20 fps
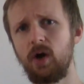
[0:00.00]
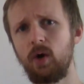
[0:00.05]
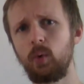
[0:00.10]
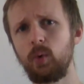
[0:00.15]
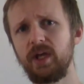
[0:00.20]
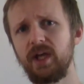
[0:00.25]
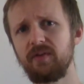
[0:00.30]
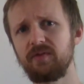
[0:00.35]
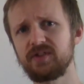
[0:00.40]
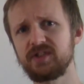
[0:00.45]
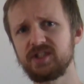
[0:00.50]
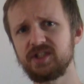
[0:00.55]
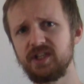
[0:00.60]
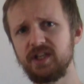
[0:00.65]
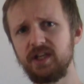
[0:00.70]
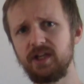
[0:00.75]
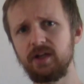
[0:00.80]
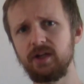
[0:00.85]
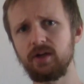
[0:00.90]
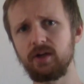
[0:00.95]
We have
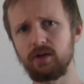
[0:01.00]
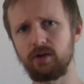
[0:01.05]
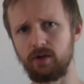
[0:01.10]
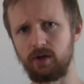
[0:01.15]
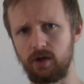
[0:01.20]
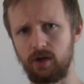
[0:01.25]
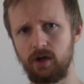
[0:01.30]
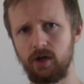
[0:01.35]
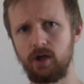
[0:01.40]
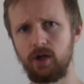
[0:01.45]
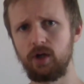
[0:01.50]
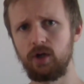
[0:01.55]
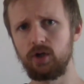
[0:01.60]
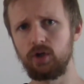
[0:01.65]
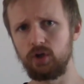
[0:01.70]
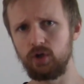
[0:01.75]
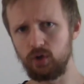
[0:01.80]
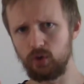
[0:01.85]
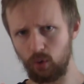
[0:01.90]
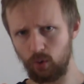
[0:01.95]
singular
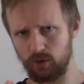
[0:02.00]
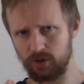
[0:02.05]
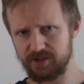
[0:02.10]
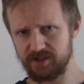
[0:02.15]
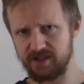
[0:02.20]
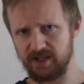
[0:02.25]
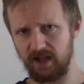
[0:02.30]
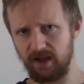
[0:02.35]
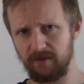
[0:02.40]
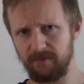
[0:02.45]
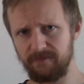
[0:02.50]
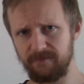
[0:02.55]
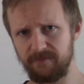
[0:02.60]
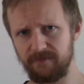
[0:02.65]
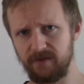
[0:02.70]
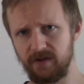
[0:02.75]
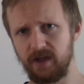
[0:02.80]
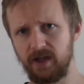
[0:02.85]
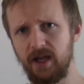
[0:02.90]
yourself